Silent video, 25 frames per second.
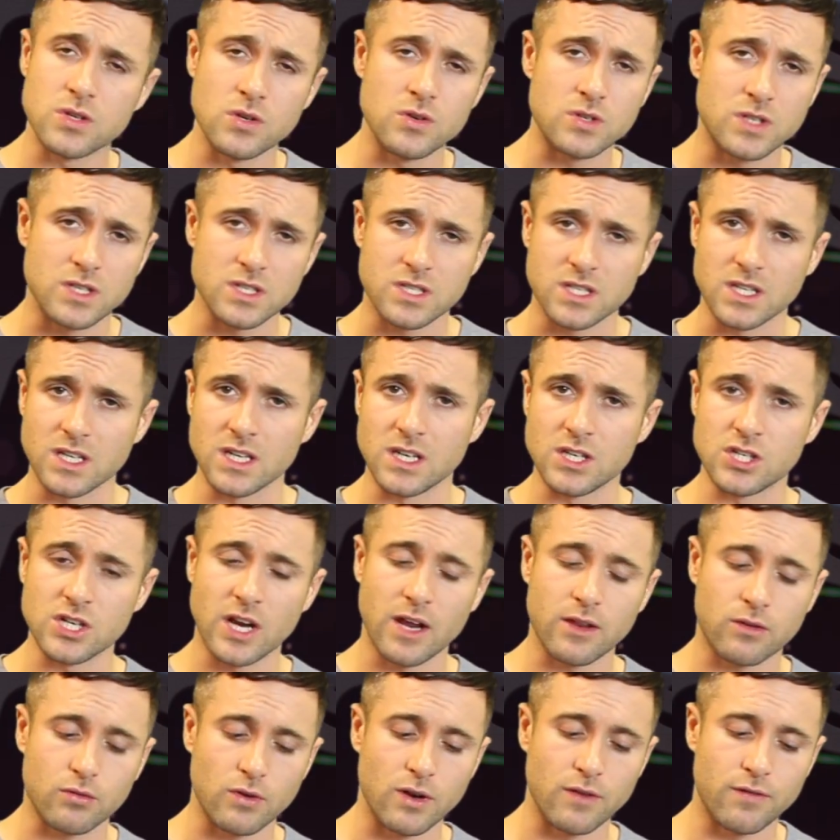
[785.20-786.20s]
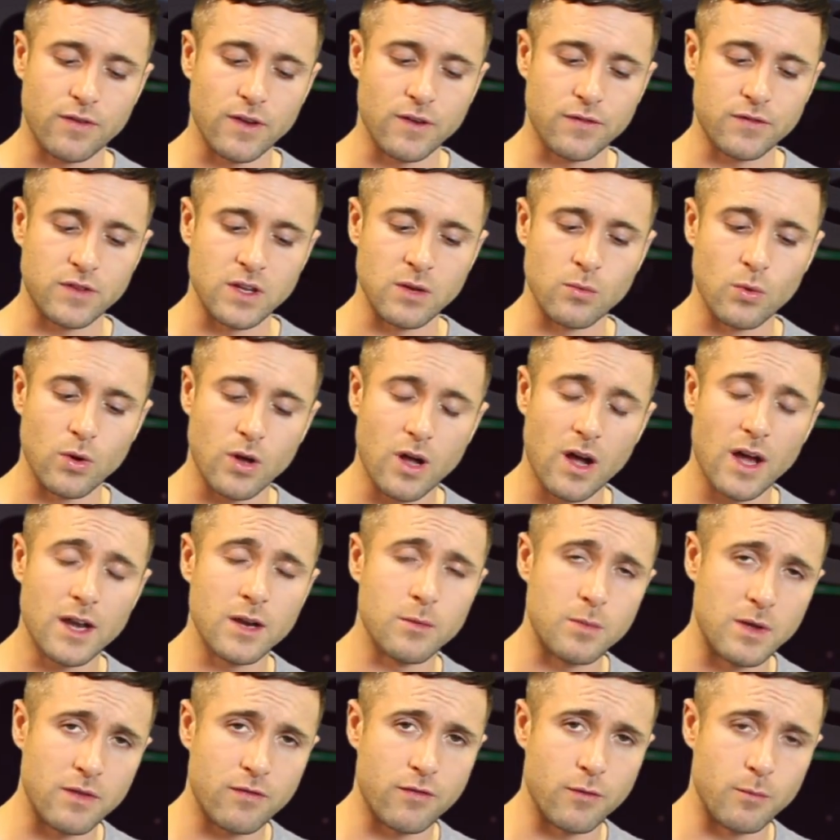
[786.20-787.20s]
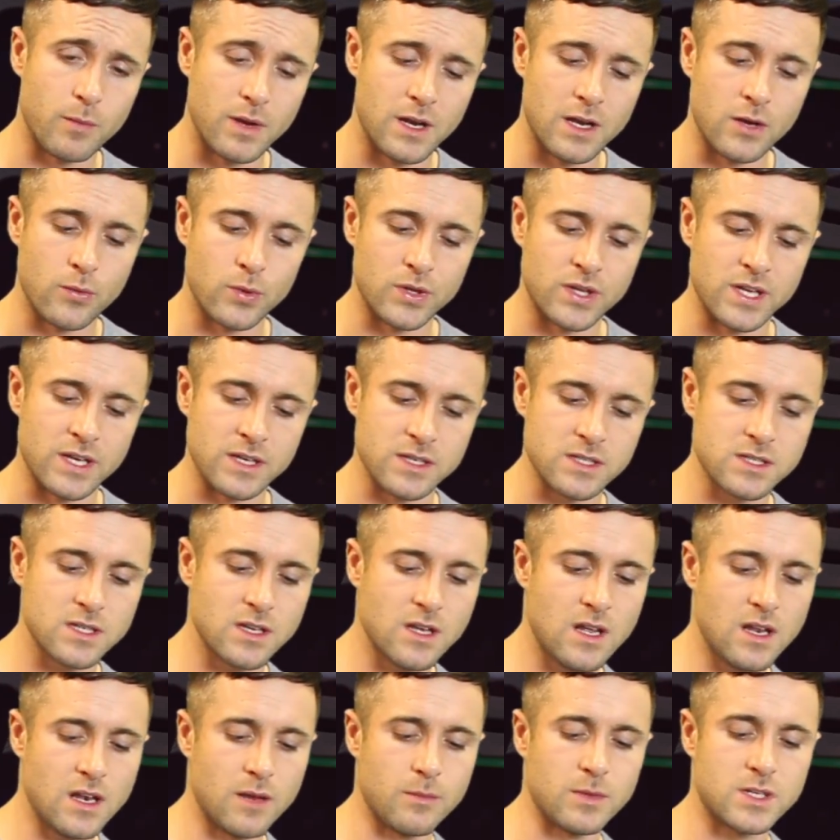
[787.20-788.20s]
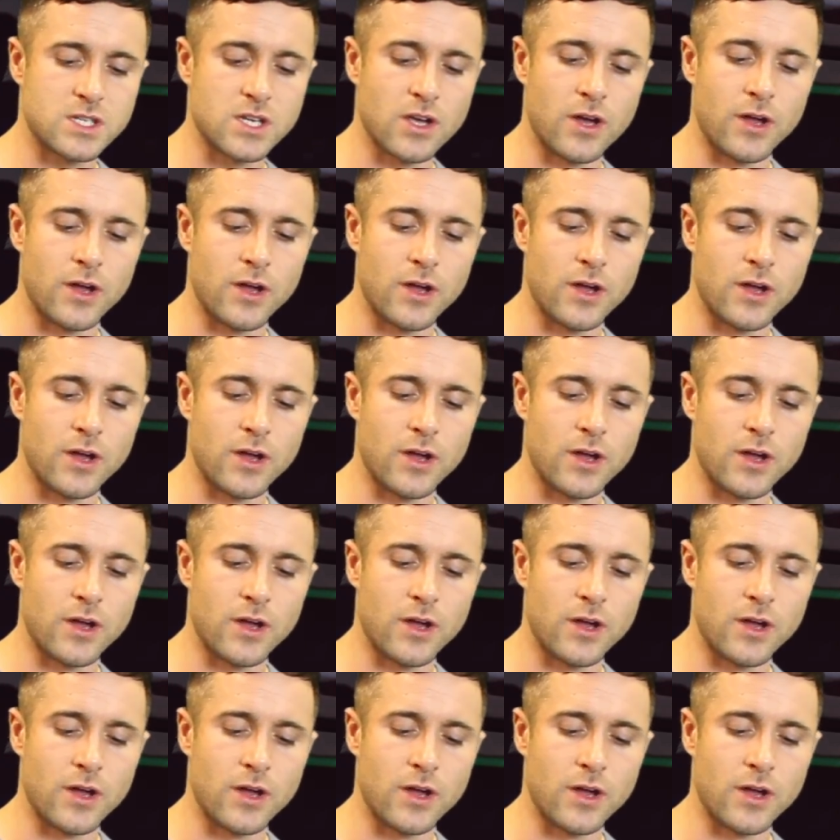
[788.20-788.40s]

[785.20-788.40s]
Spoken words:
who's used the CDJ-350 will kind of be familiar with this. Let me